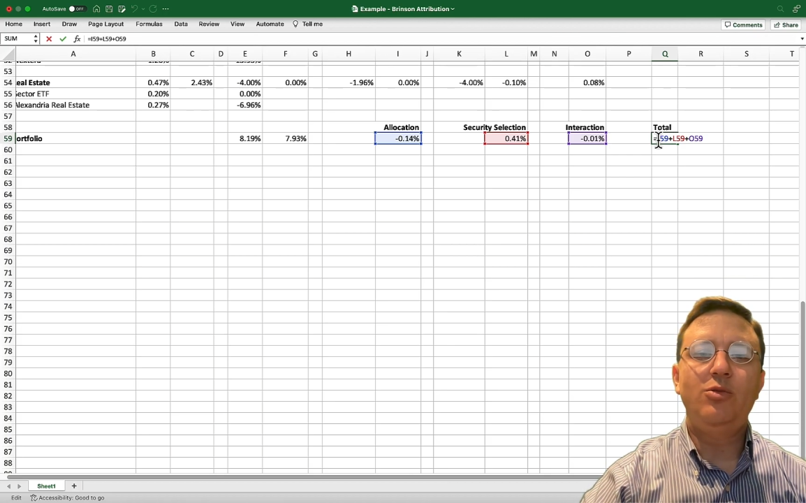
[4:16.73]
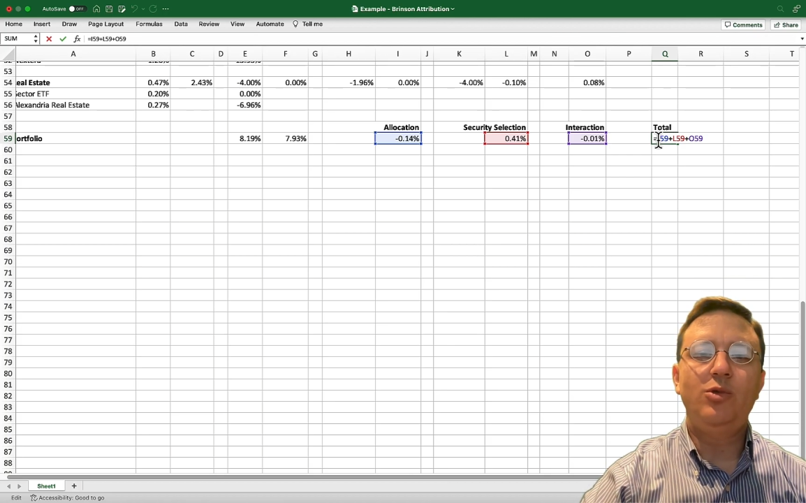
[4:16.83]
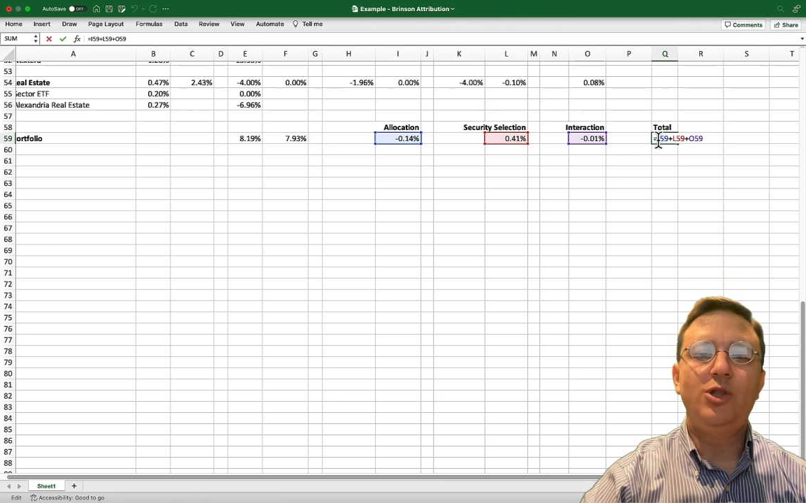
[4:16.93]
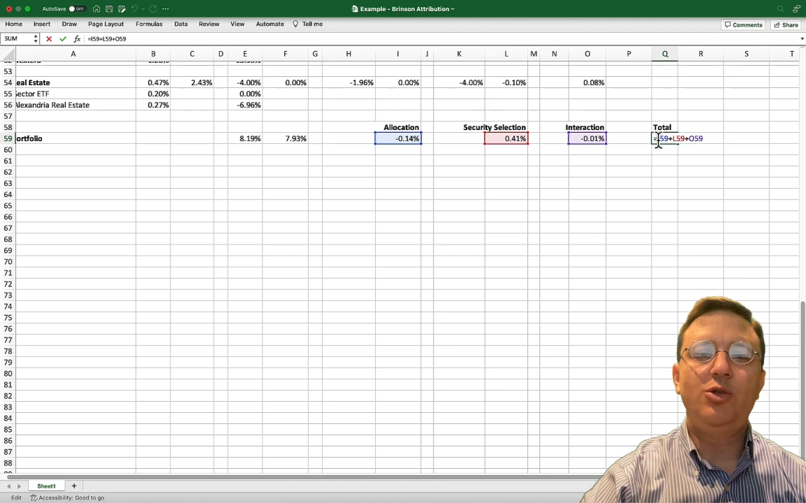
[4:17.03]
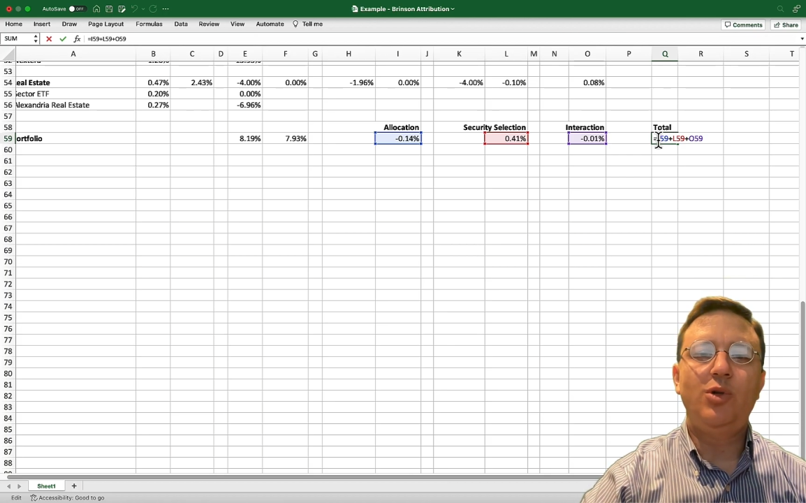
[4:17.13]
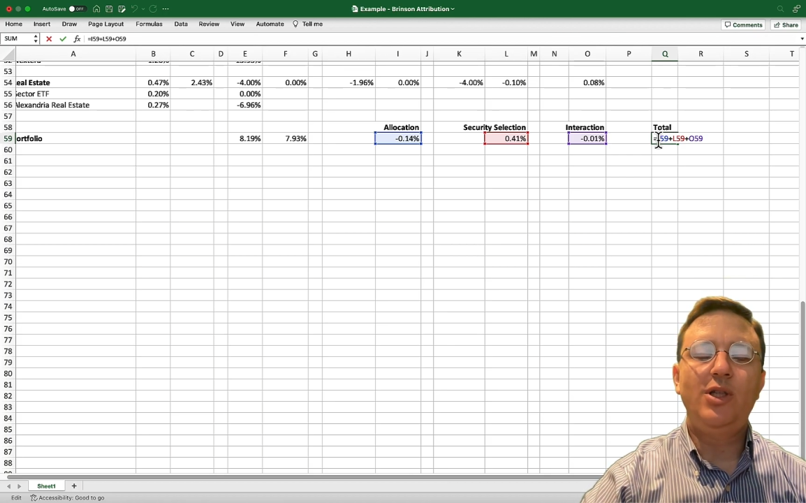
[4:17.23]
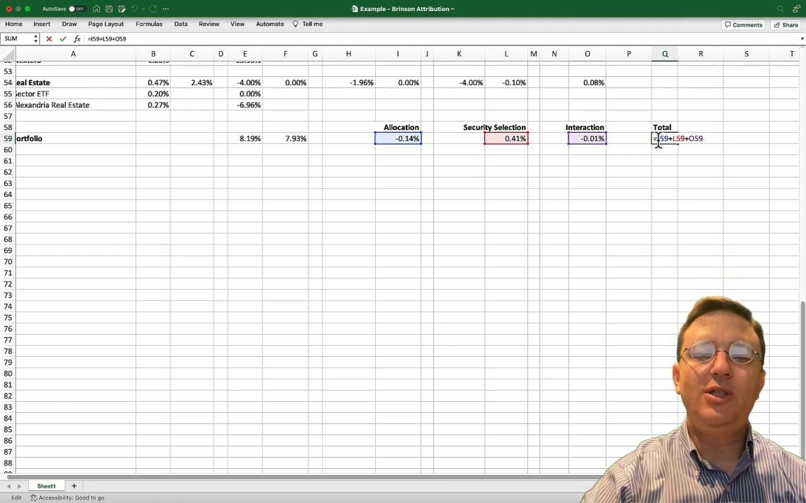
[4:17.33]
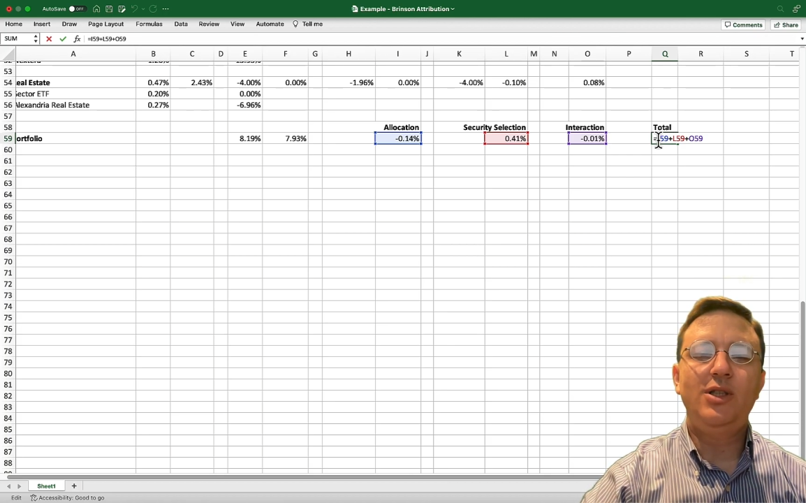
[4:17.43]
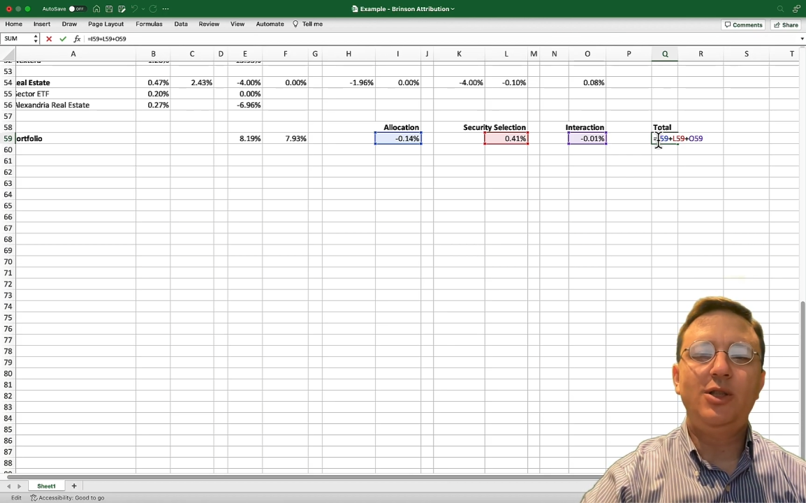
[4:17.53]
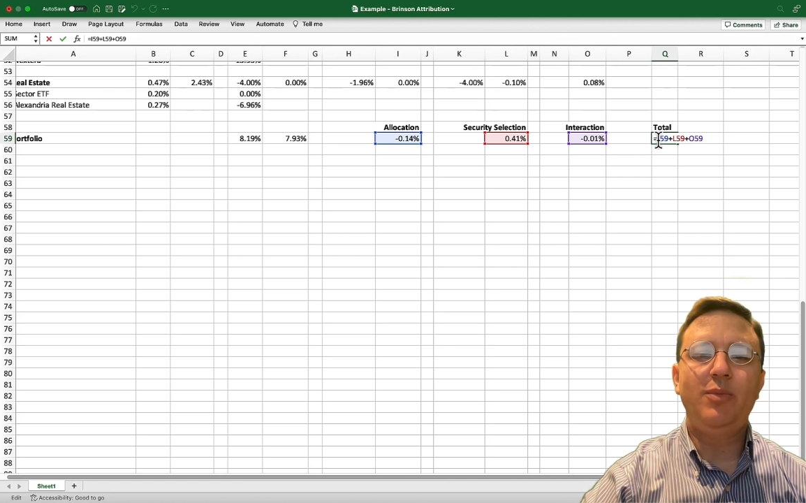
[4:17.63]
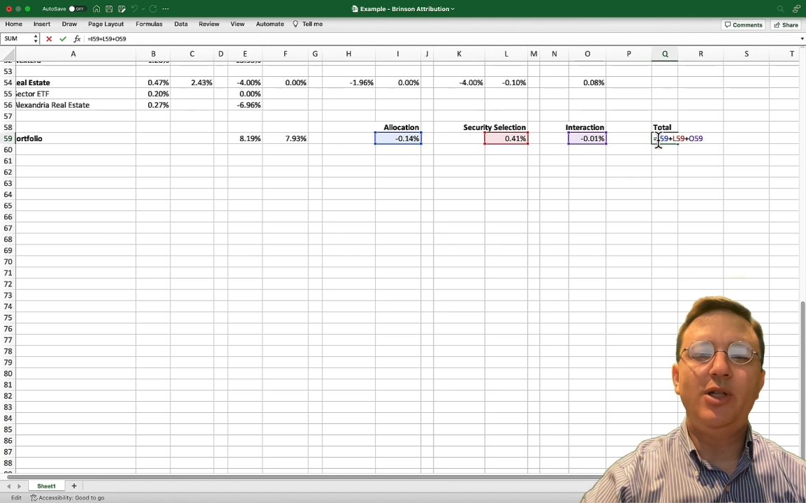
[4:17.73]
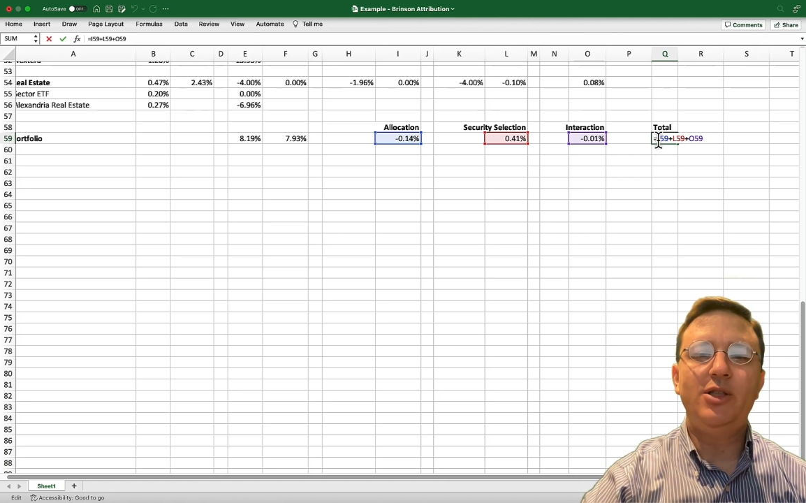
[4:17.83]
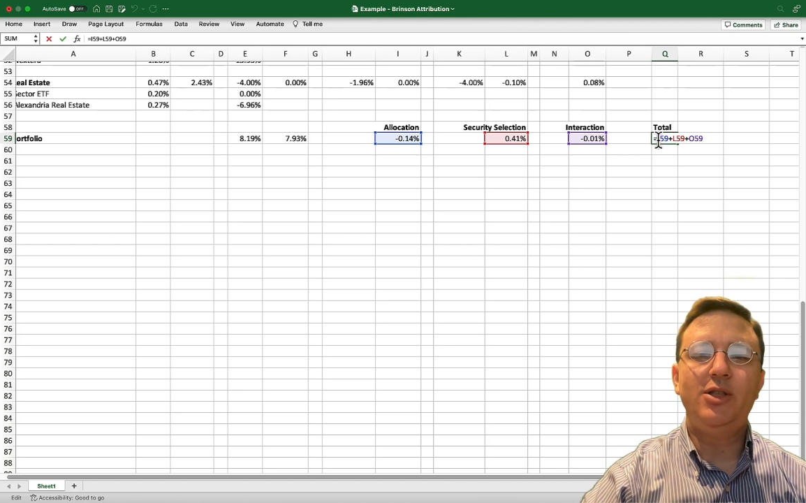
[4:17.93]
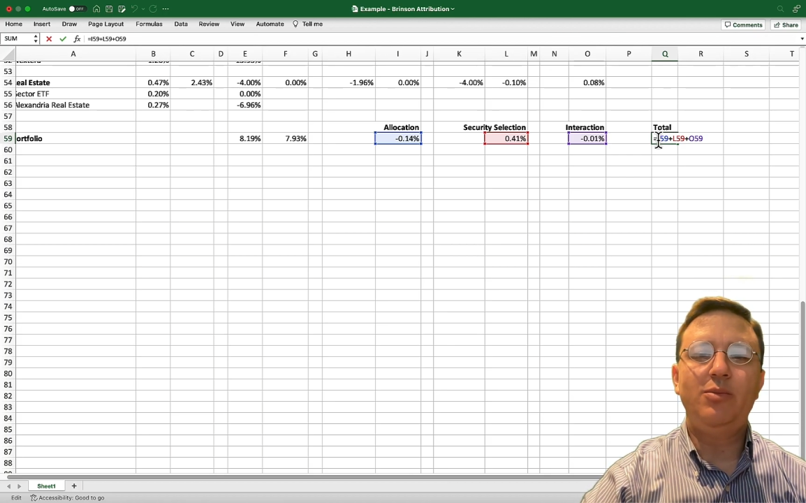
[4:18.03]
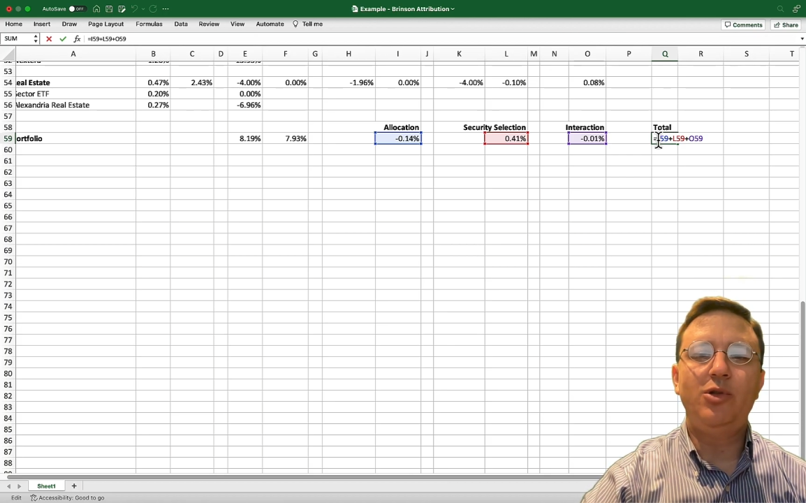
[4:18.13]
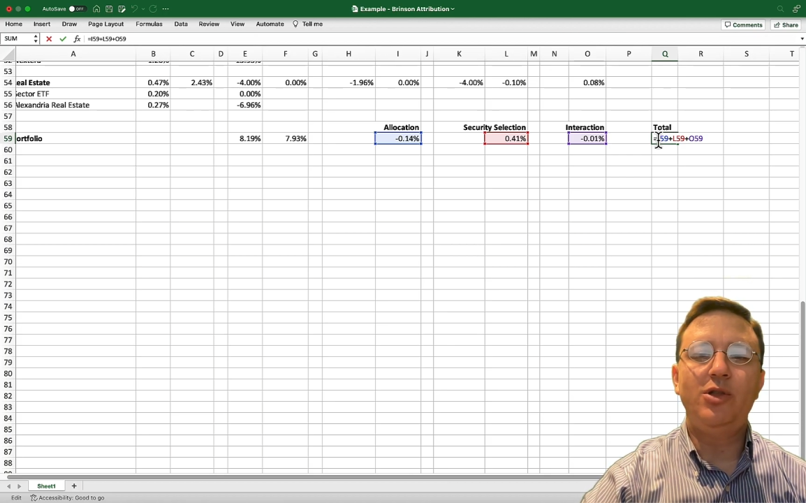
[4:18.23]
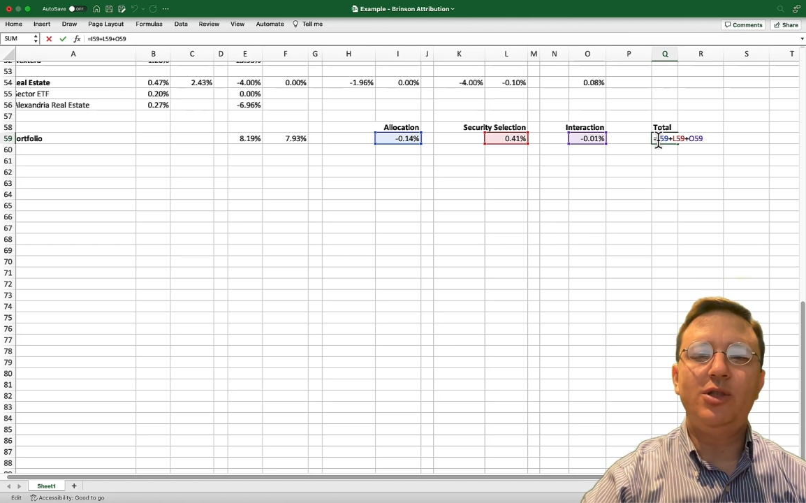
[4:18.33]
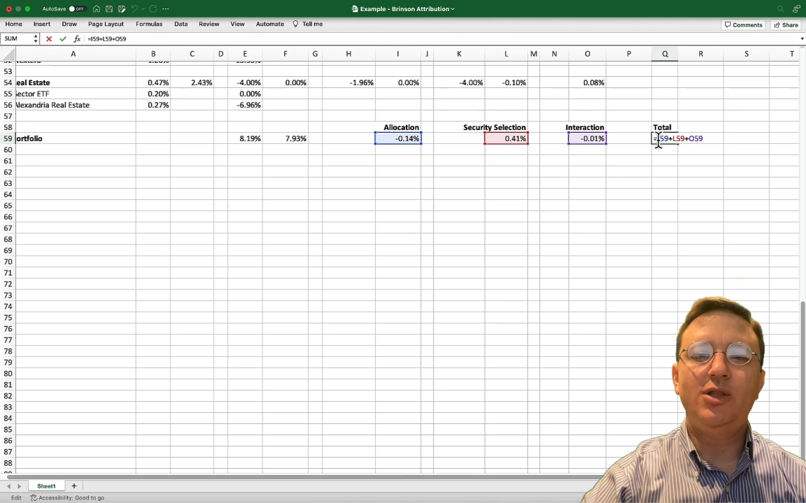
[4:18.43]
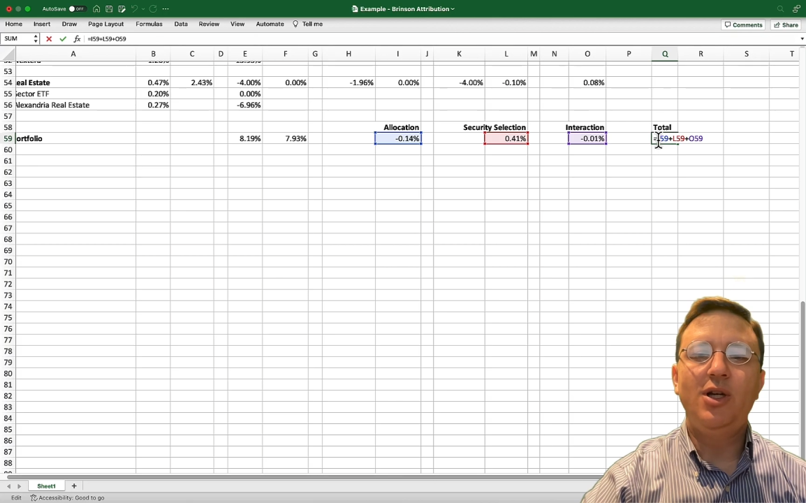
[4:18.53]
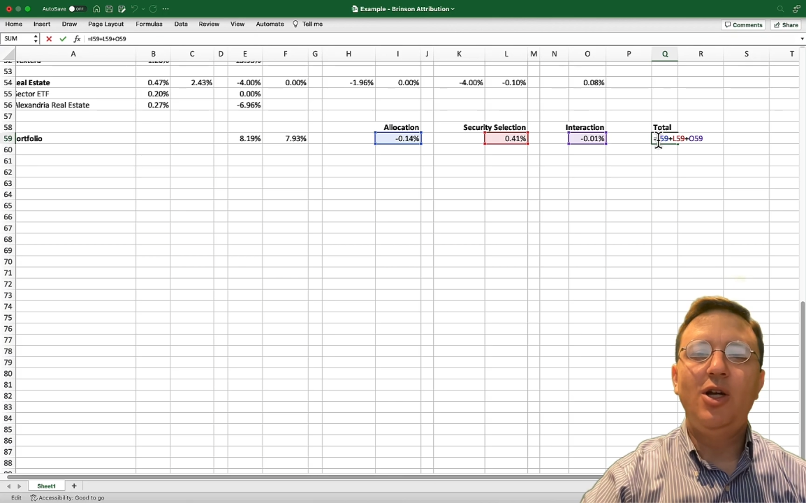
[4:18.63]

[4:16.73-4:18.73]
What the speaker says: was 26 basis points,